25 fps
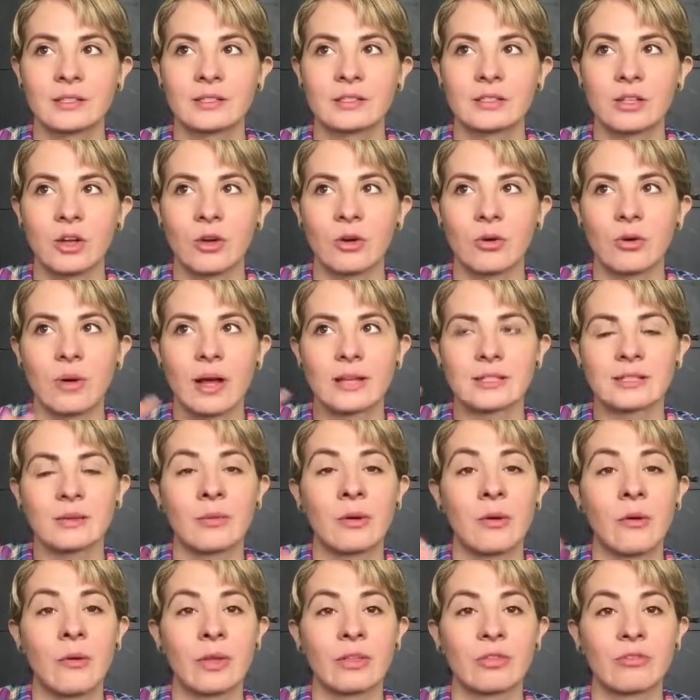So
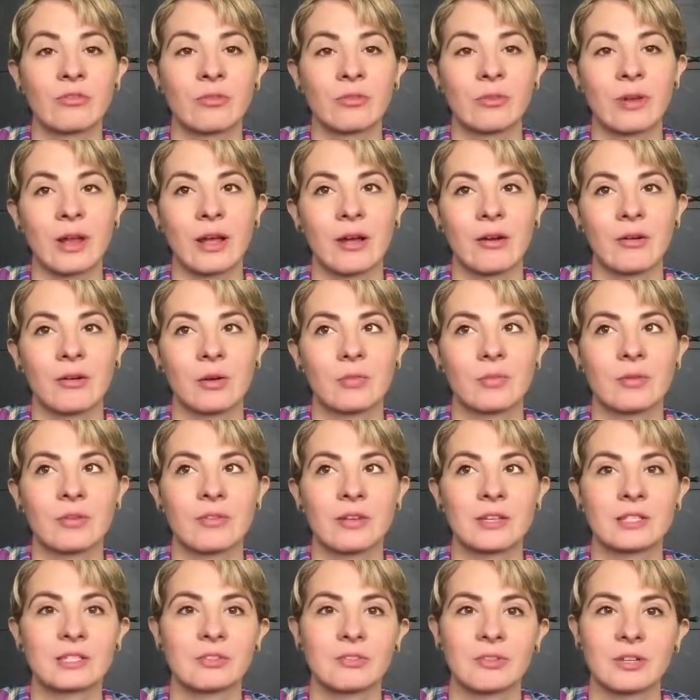as I'm going through now A
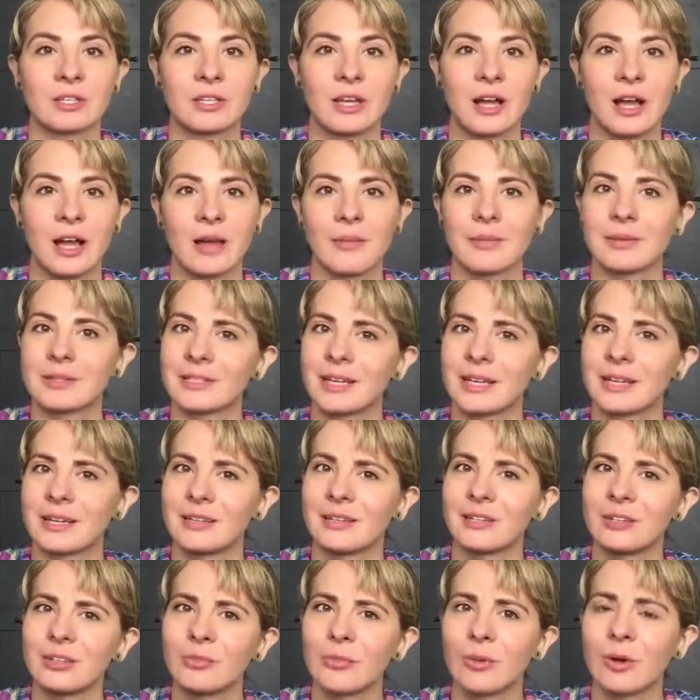Brief History of Time, it's
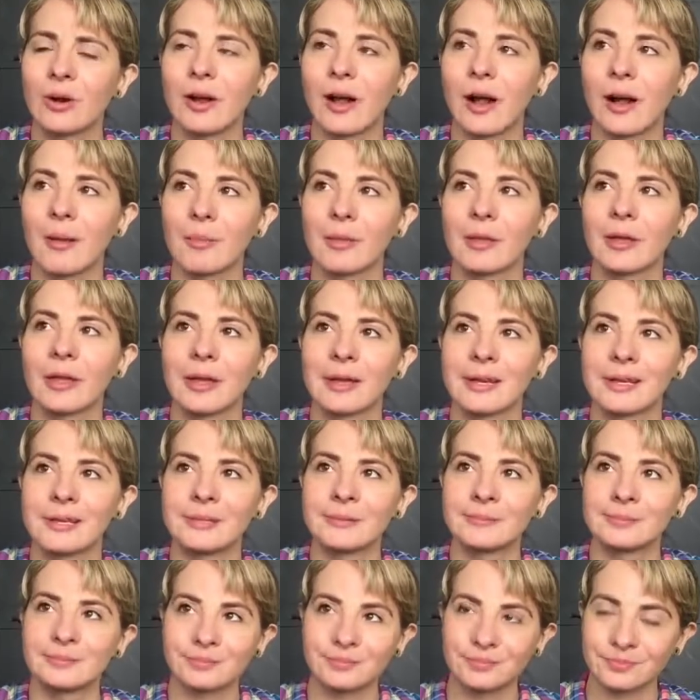getting a little more
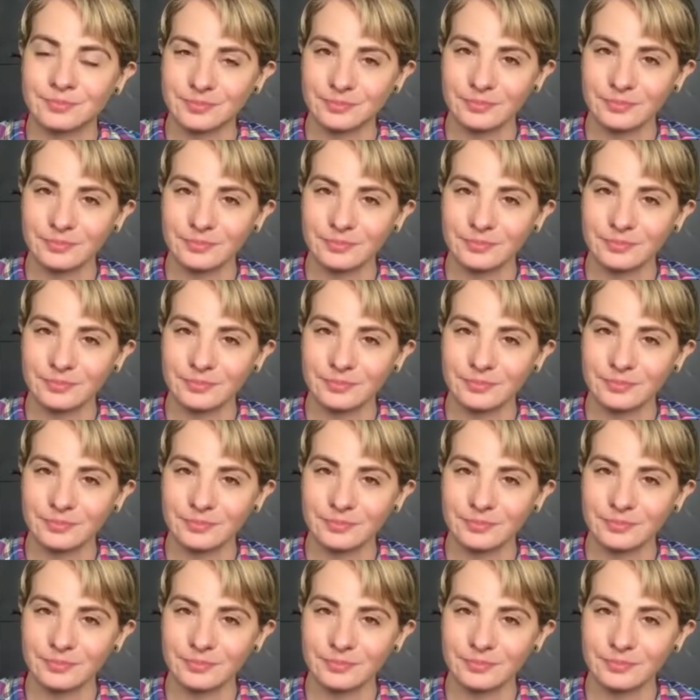complicated.